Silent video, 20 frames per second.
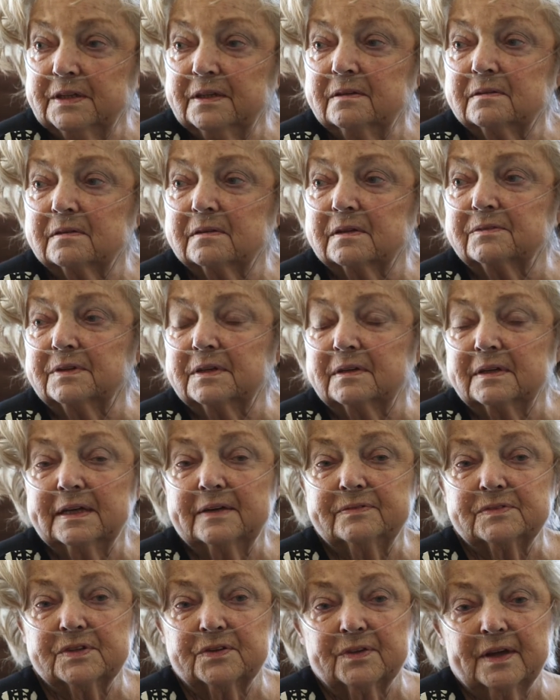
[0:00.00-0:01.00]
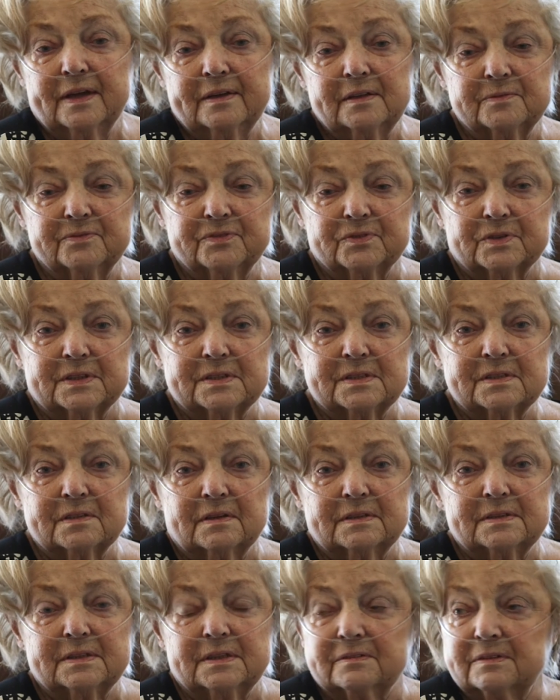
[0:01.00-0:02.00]
Yeah, I really have to thank them for this
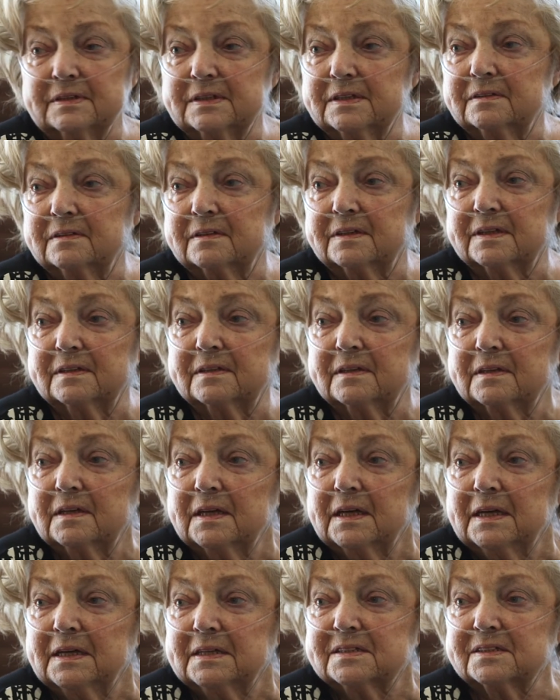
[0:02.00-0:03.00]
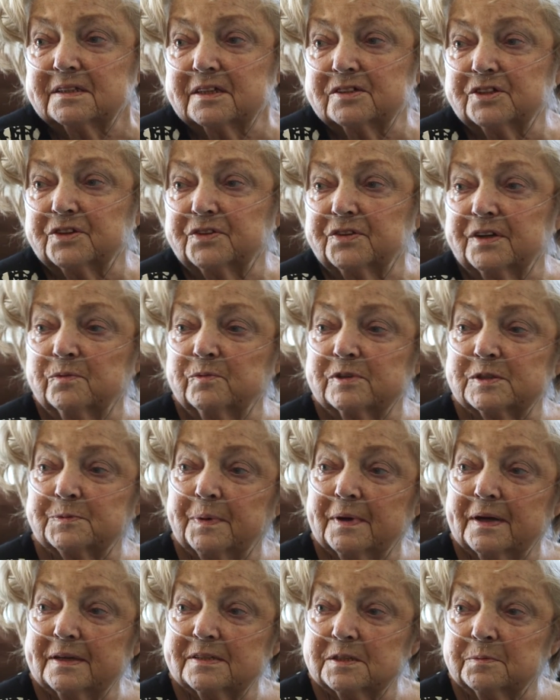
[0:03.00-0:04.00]
idea. I didn't think such a thing was
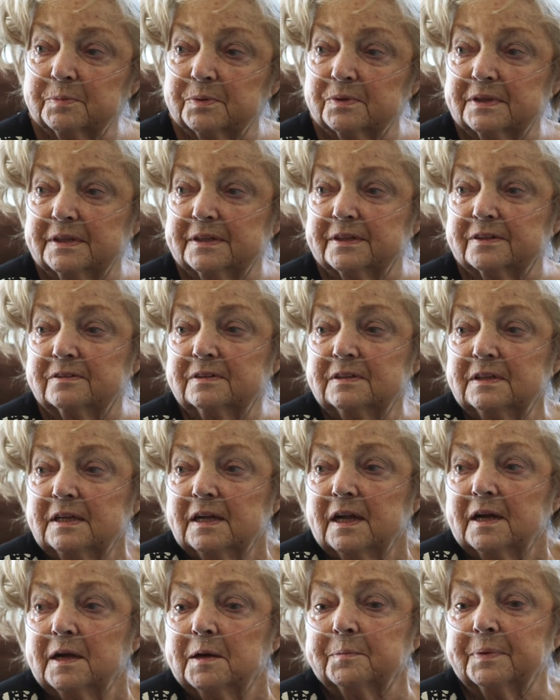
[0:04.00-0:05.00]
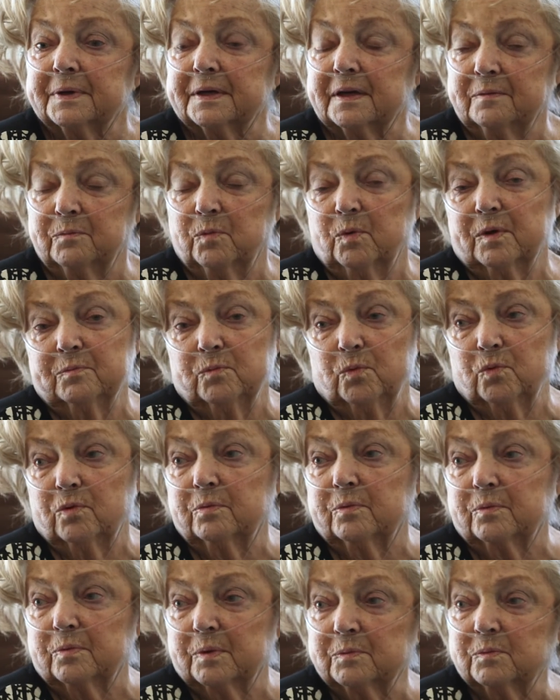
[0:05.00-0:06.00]
possible here. But one
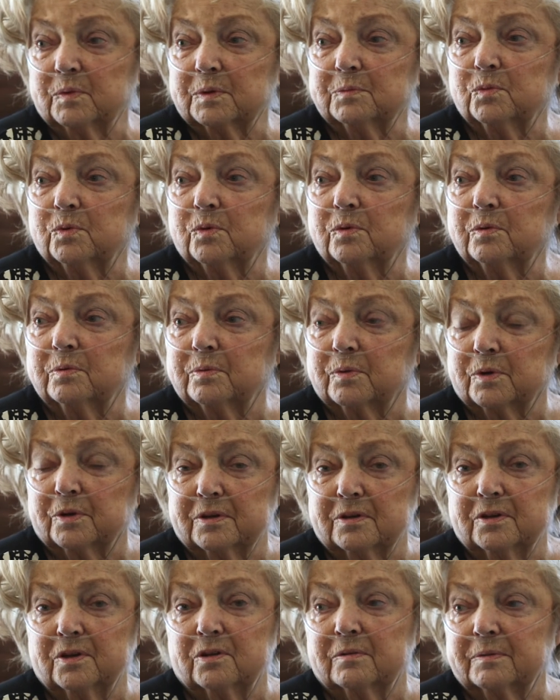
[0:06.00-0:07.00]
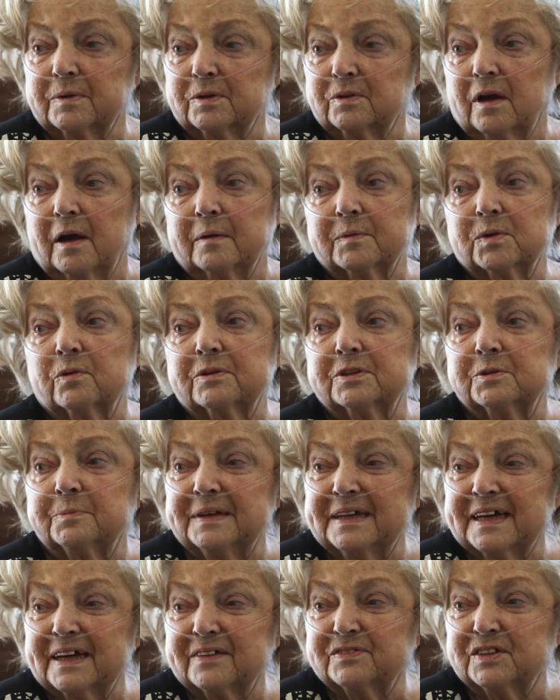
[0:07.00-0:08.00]
more word. You know, I'm going to
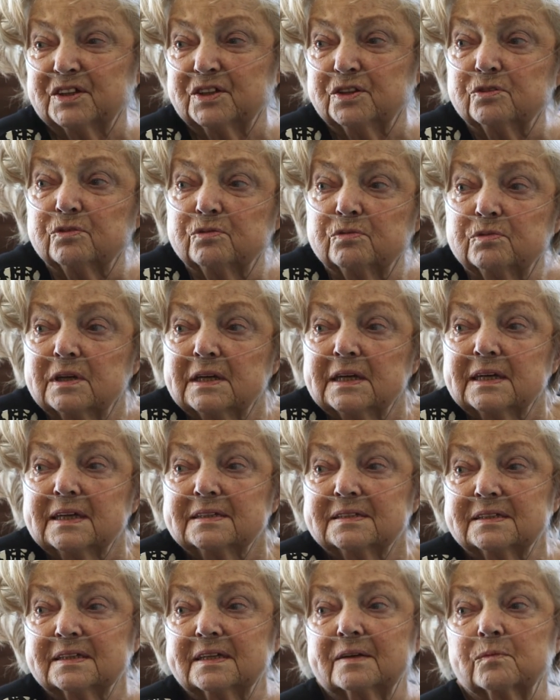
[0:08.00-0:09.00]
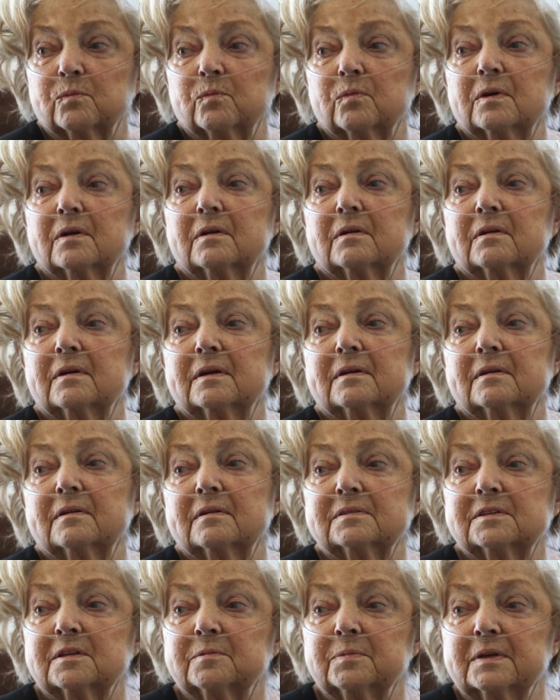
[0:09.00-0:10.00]
be after you to get
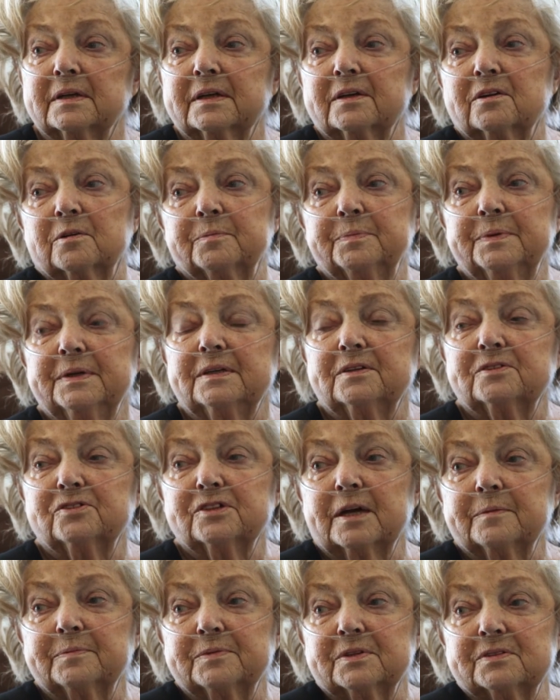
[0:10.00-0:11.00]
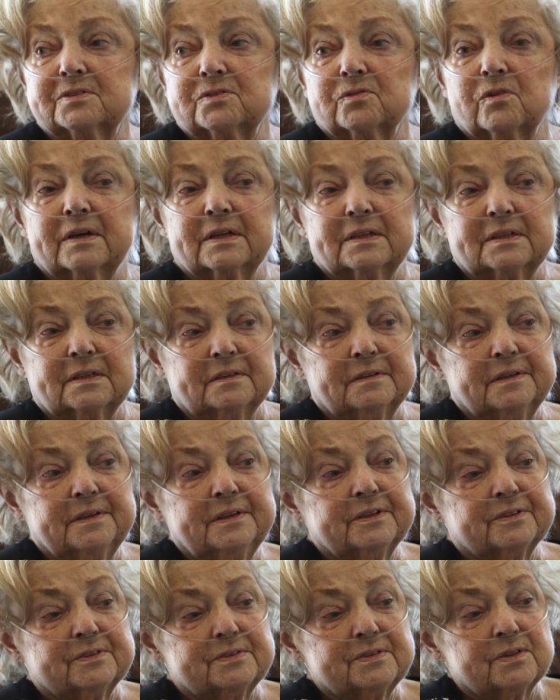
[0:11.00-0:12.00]
a AARP chapter started in
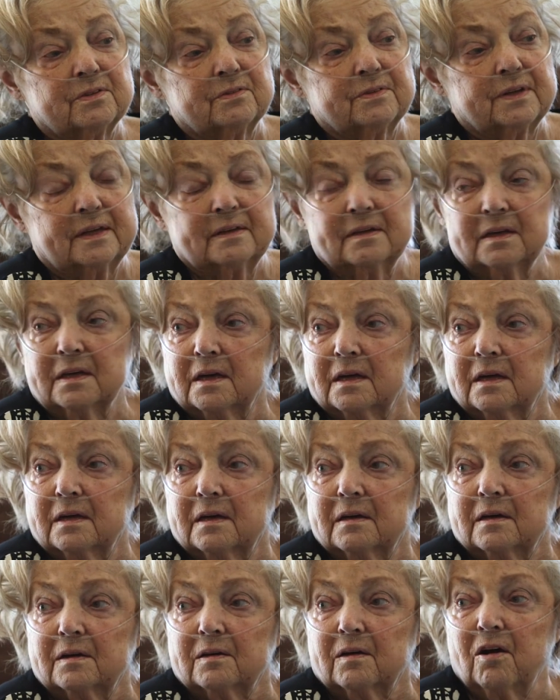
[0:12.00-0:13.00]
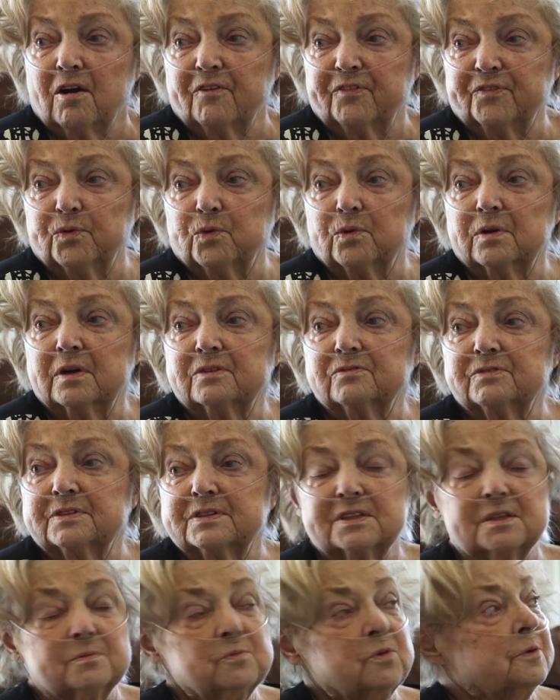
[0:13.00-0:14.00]
here, so that
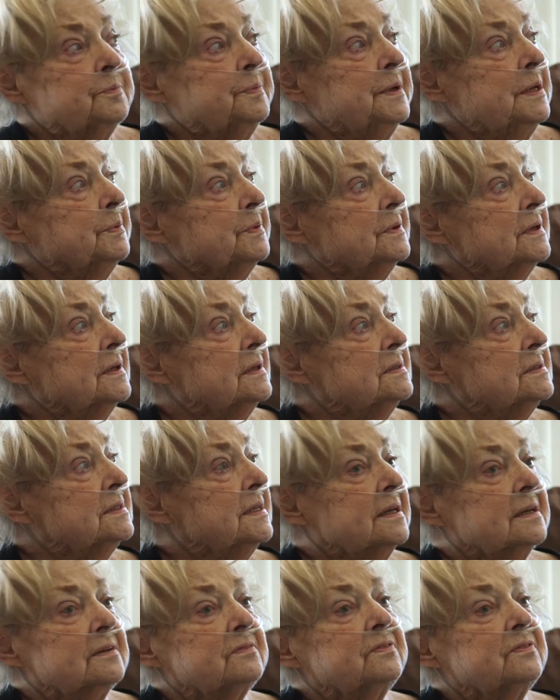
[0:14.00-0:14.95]
400 some odd people can take